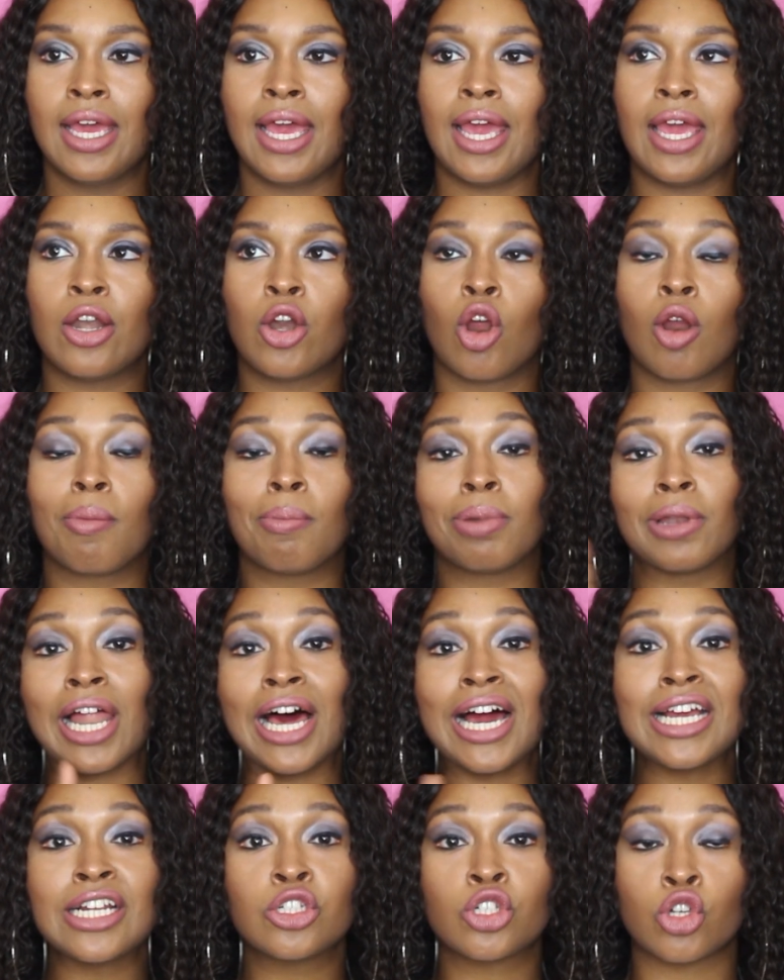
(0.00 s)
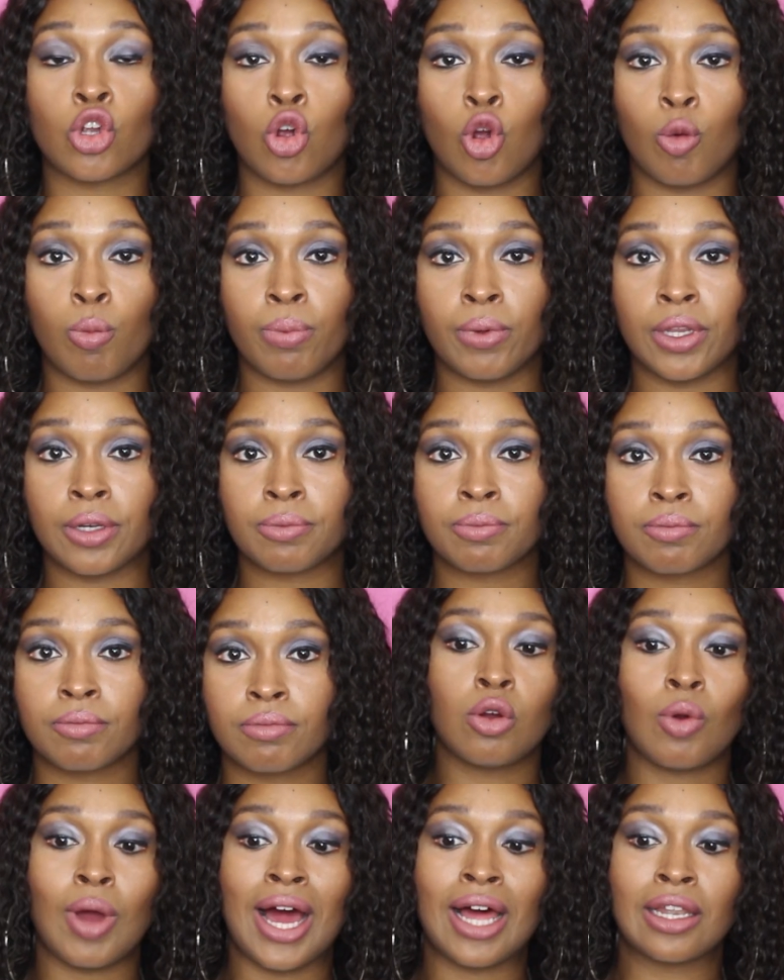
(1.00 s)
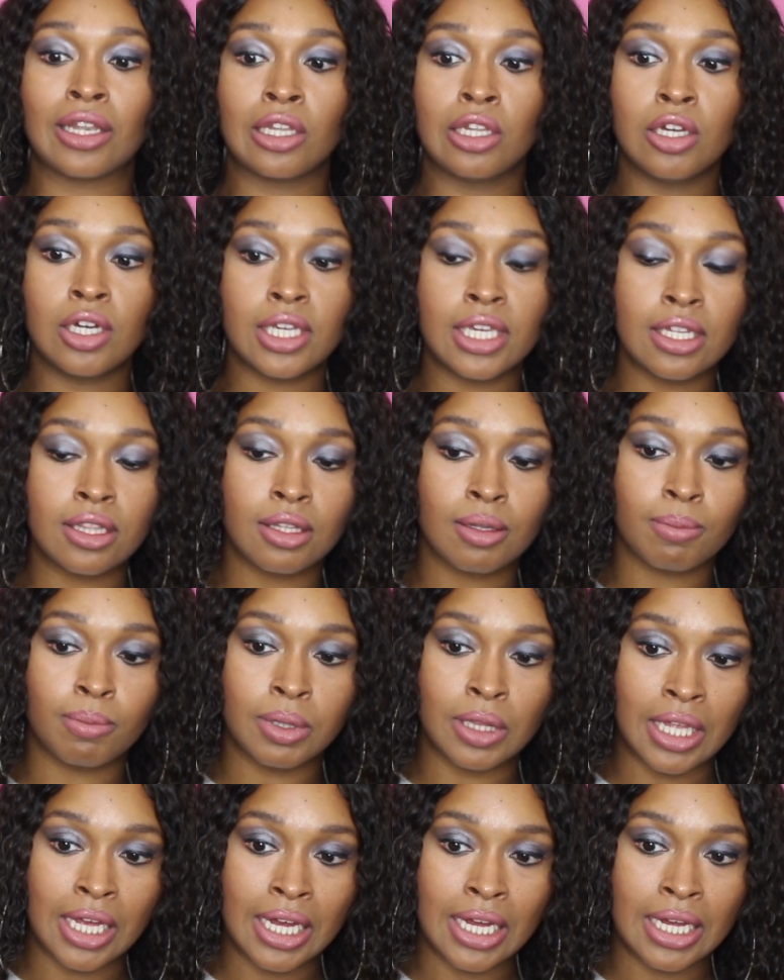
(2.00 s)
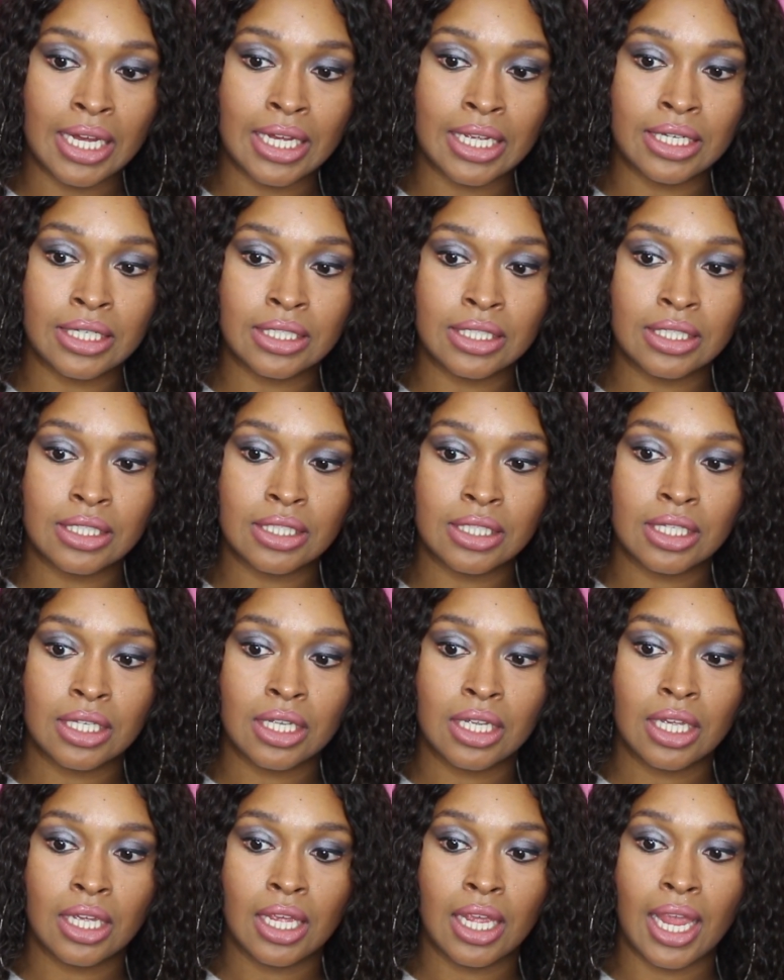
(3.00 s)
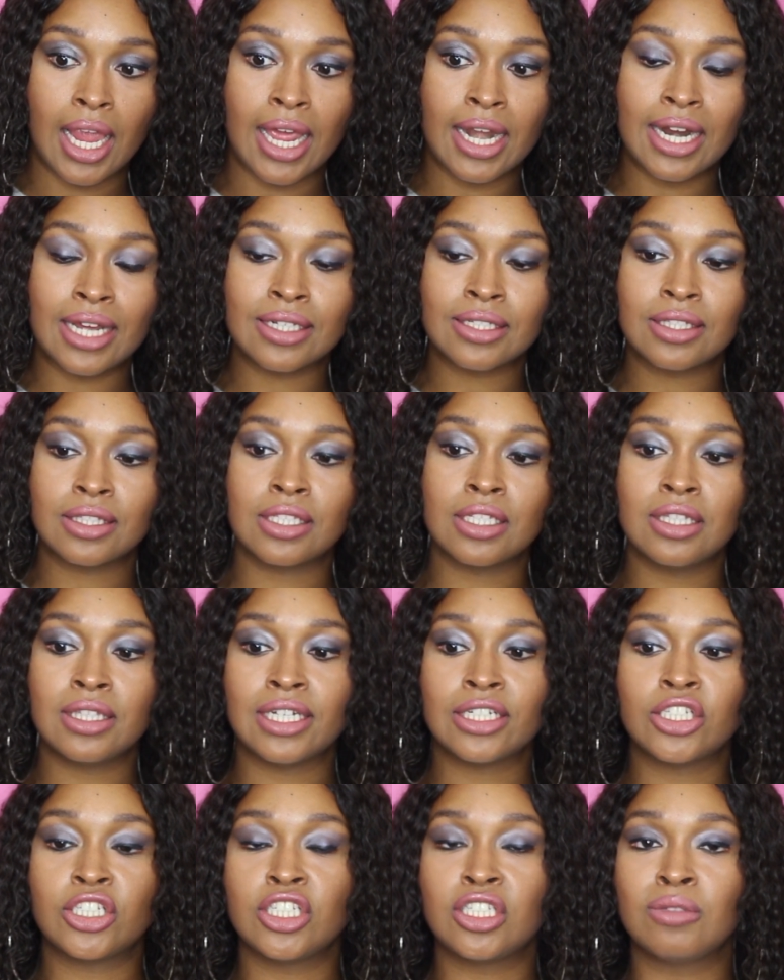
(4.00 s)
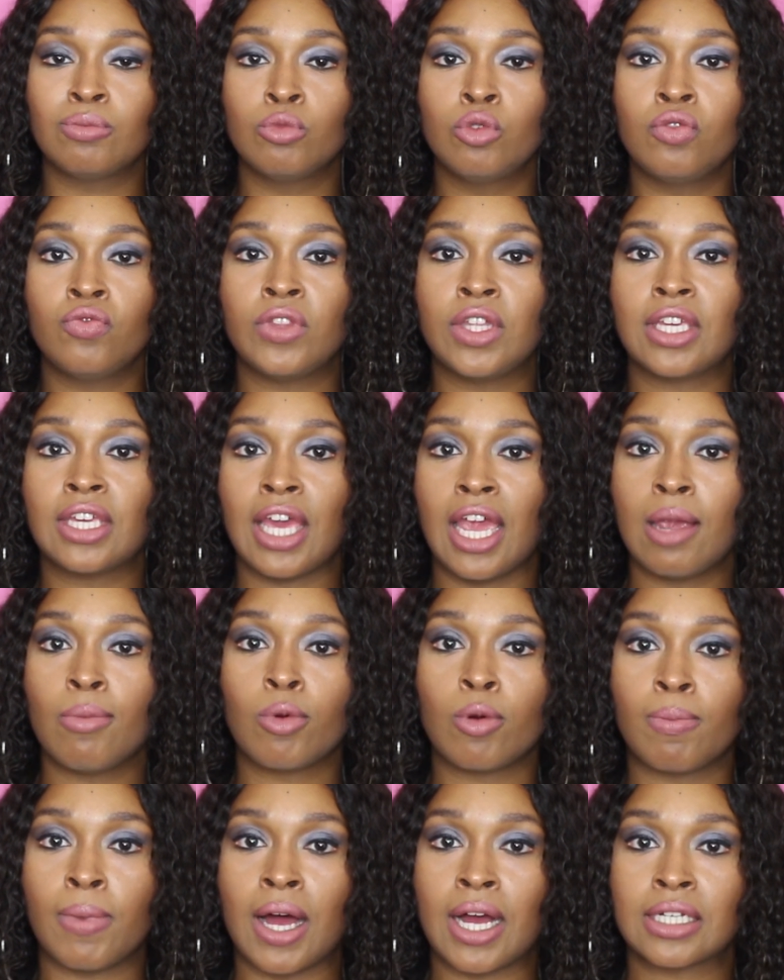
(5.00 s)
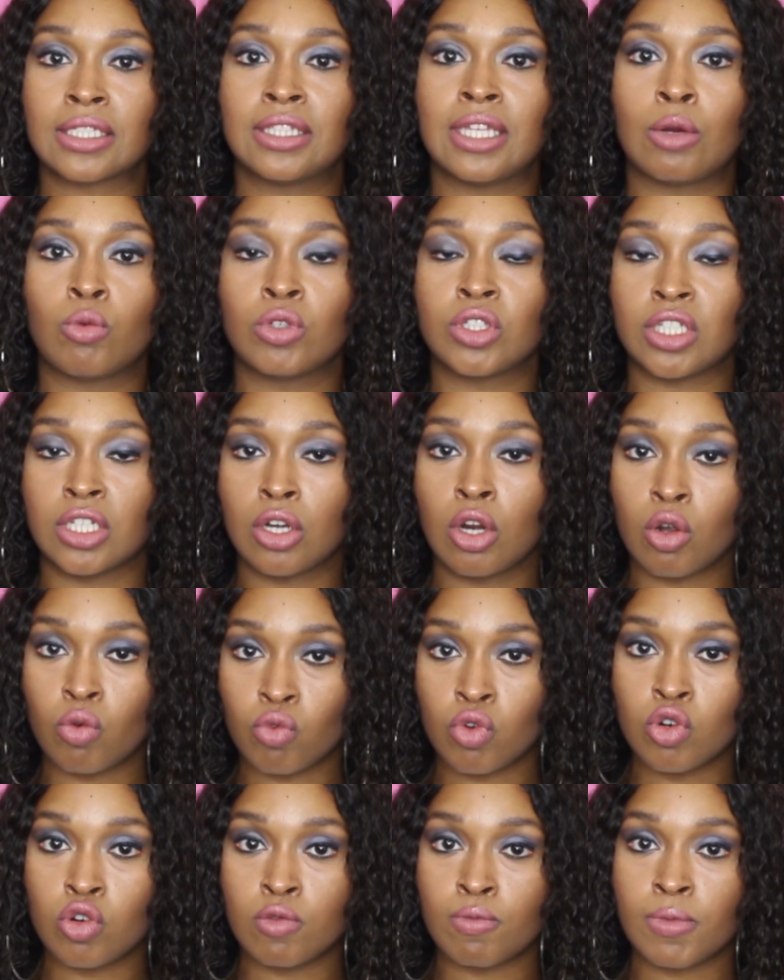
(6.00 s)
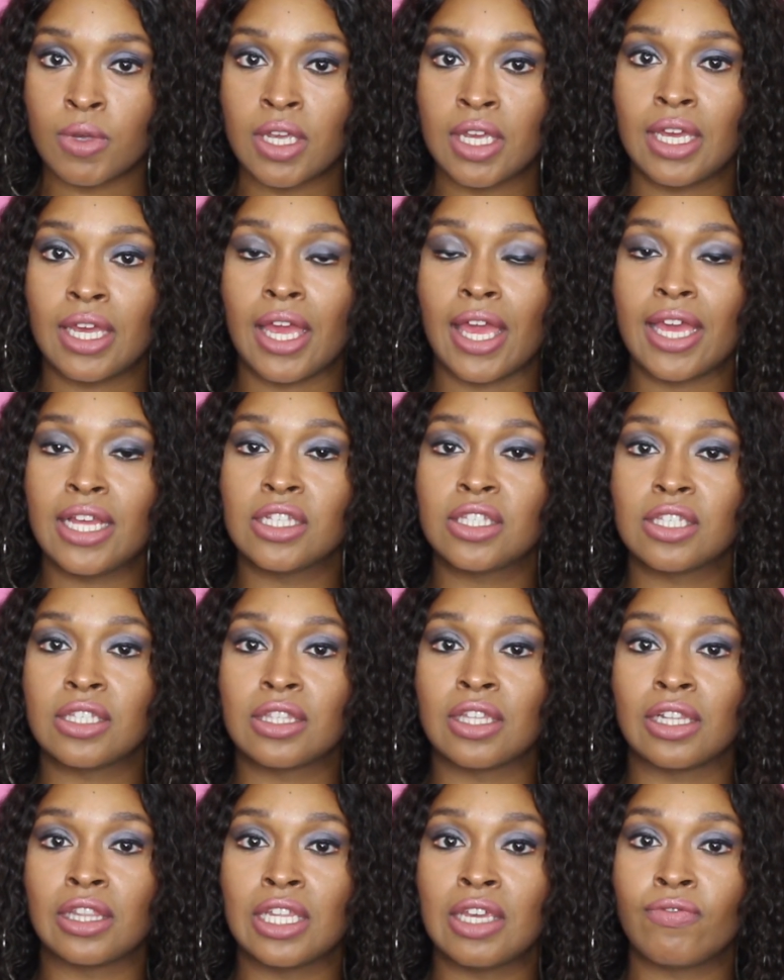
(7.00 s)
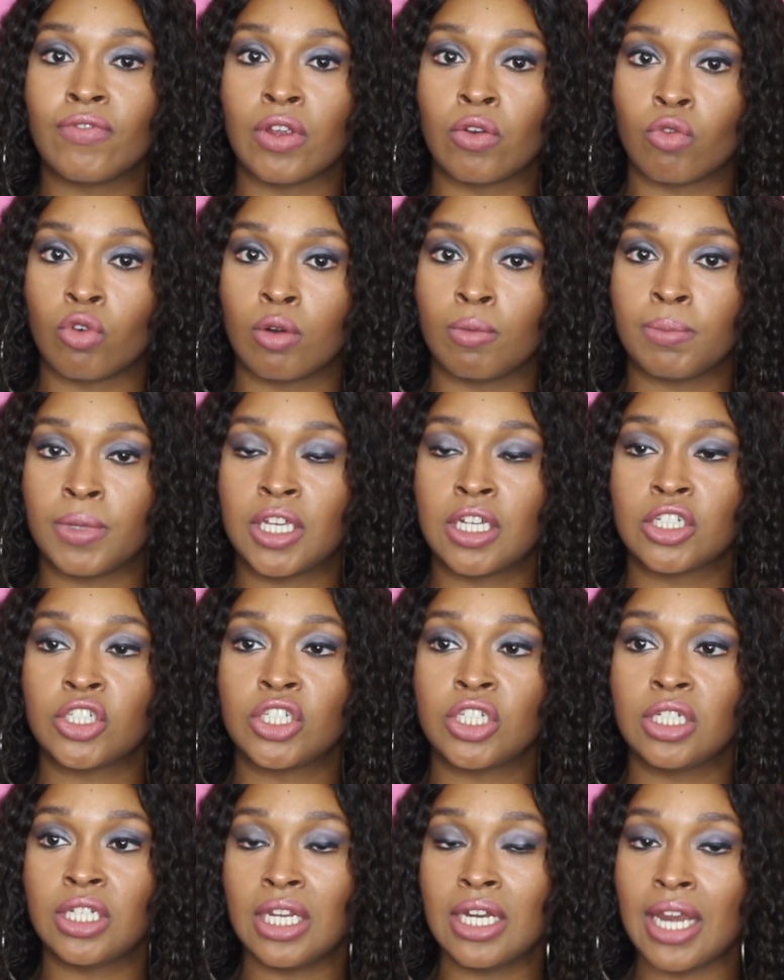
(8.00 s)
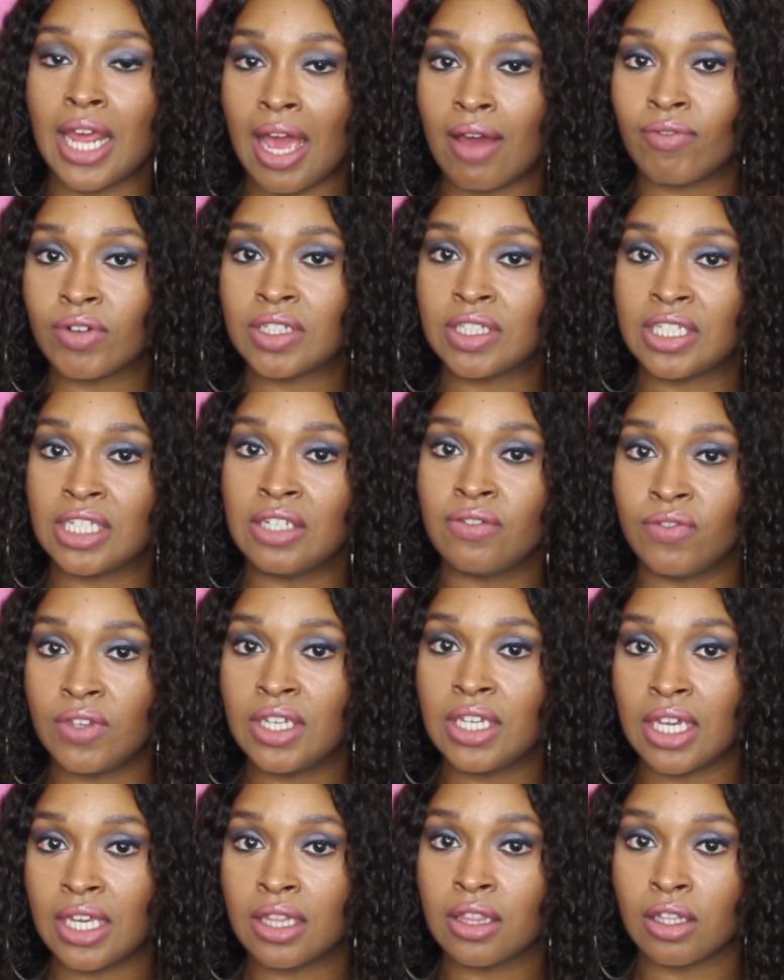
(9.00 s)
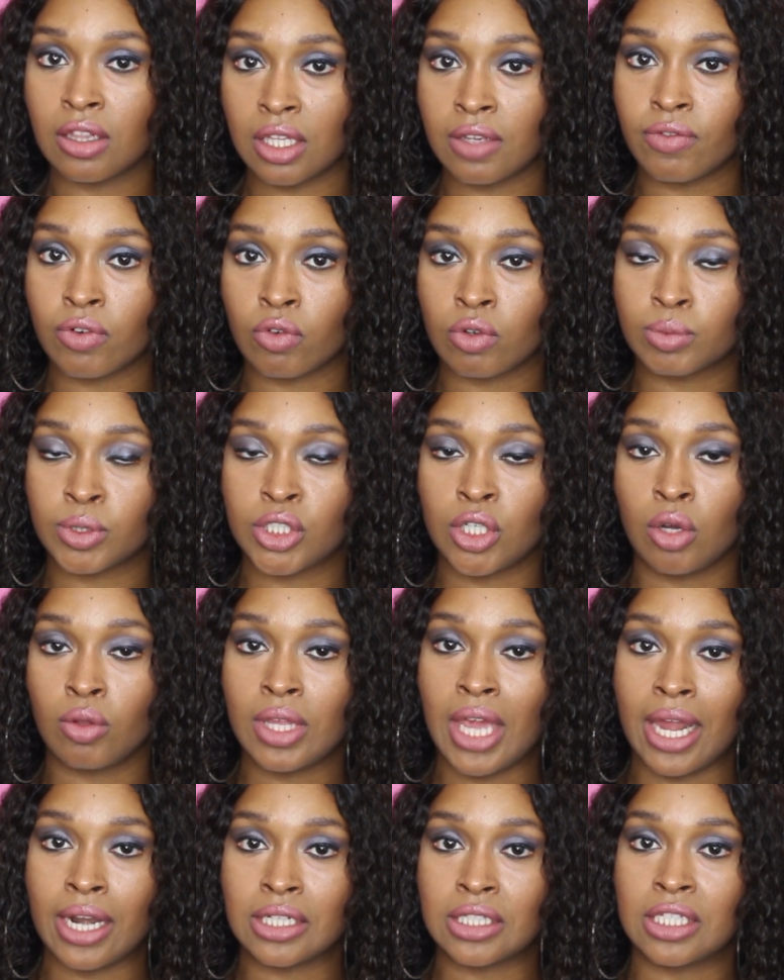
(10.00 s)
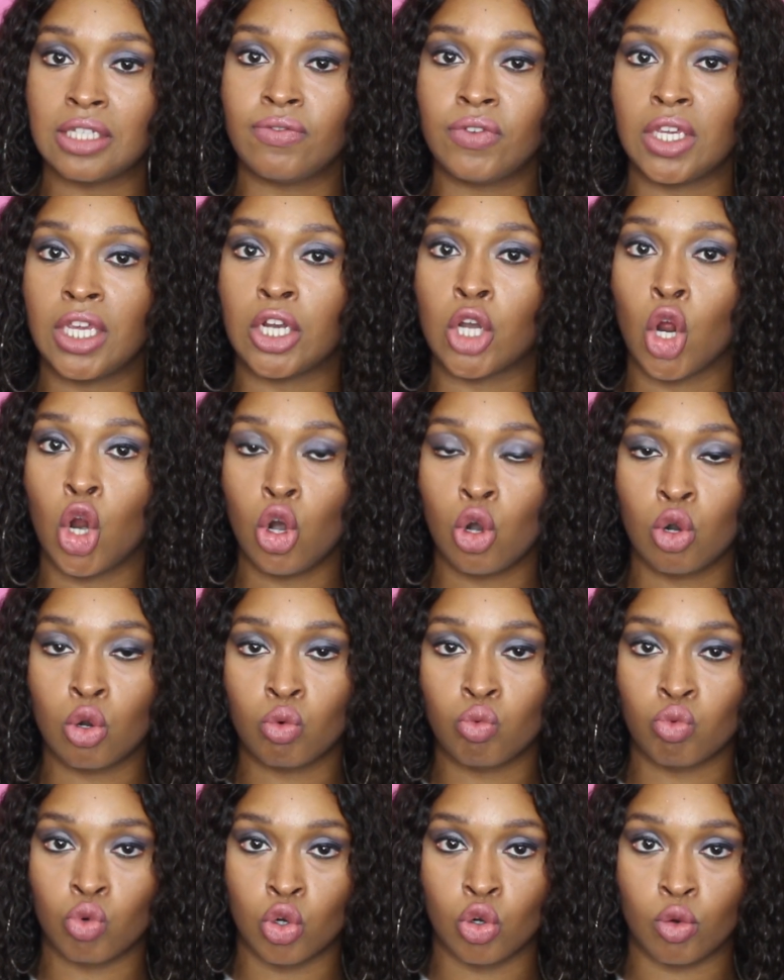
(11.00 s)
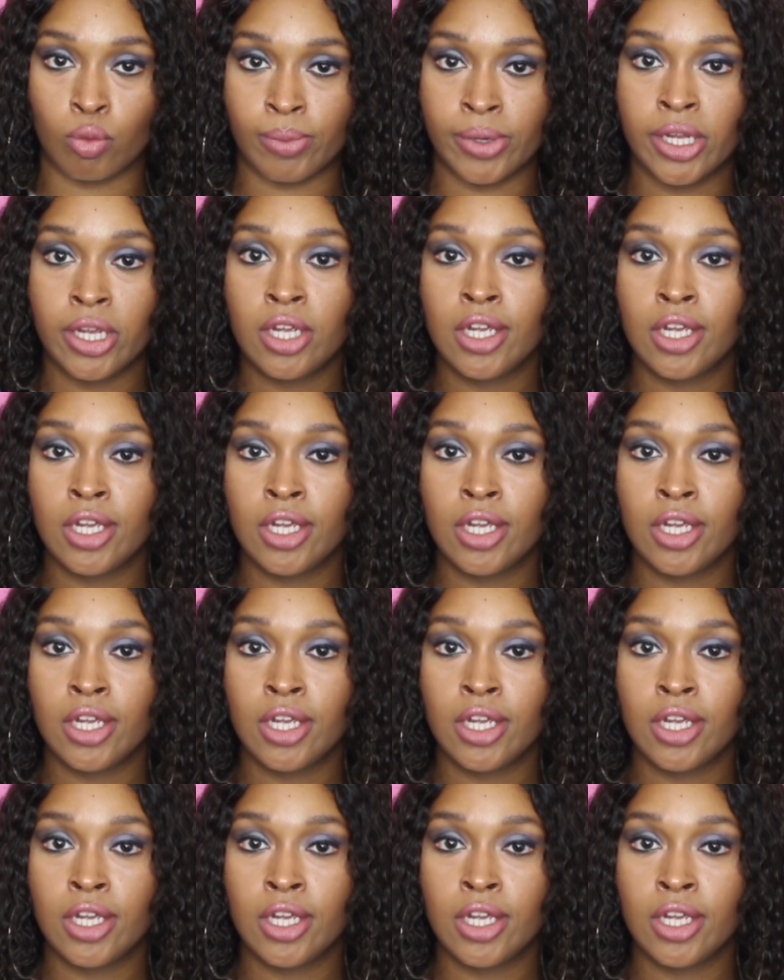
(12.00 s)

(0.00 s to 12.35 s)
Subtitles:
and her blinds are open. So I look in the blinds, and I see that she's moved the cable box that was in her room into the living room, because she didn't have a TV in the living room. She only had a TV in her room.